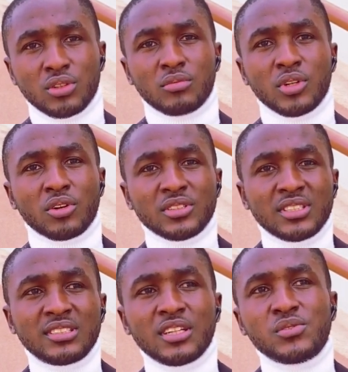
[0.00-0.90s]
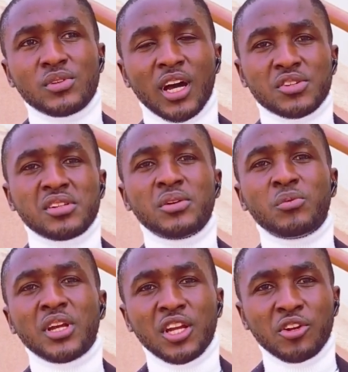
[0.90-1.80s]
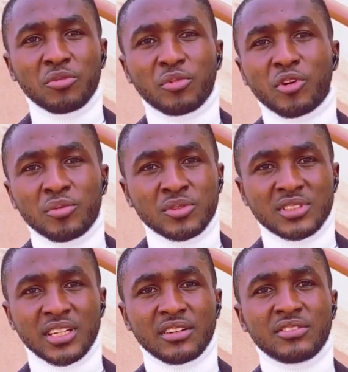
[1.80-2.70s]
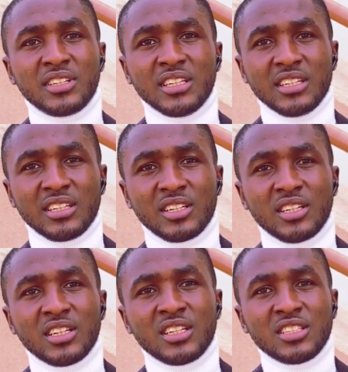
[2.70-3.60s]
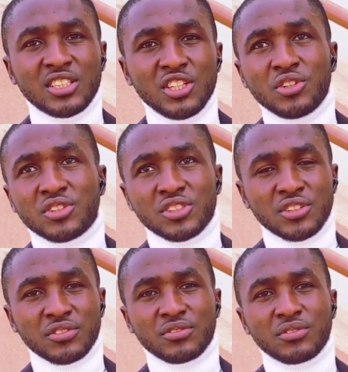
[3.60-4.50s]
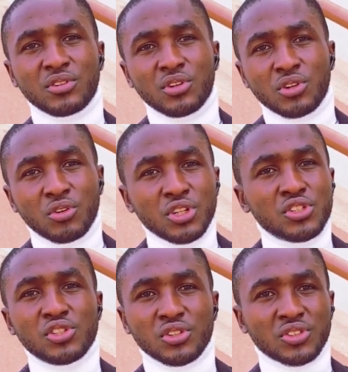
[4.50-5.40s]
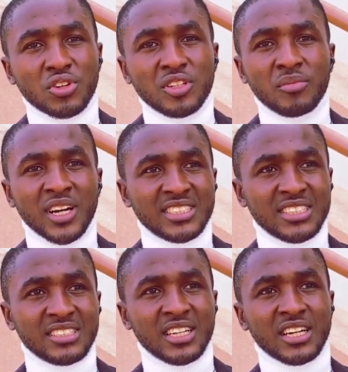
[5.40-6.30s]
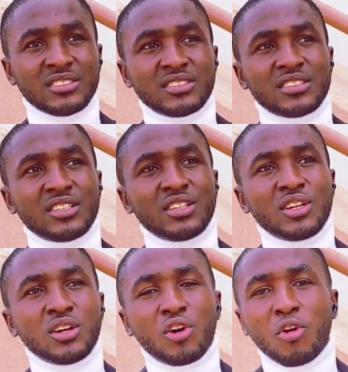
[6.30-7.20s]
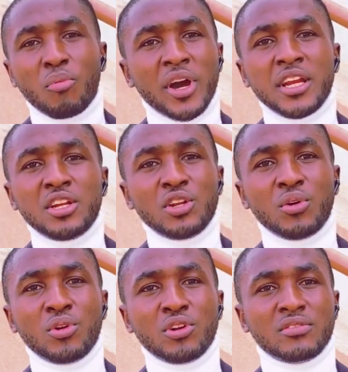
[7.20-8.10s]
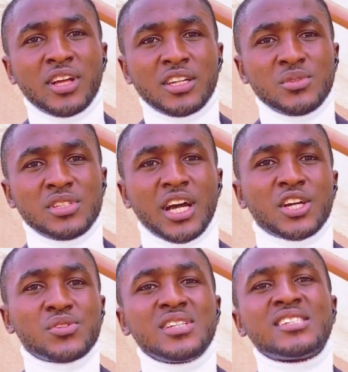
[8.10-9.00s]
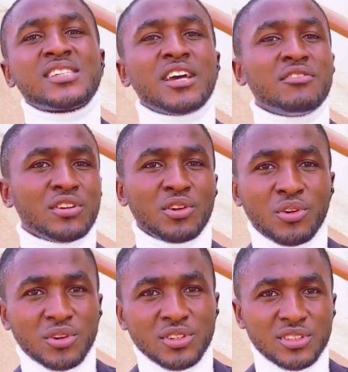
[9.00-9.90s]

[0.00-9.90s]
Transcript: Be consistent to actually waking up almost every day, seeing yourself, going to your study materials, combining the whole of that with actually serving God.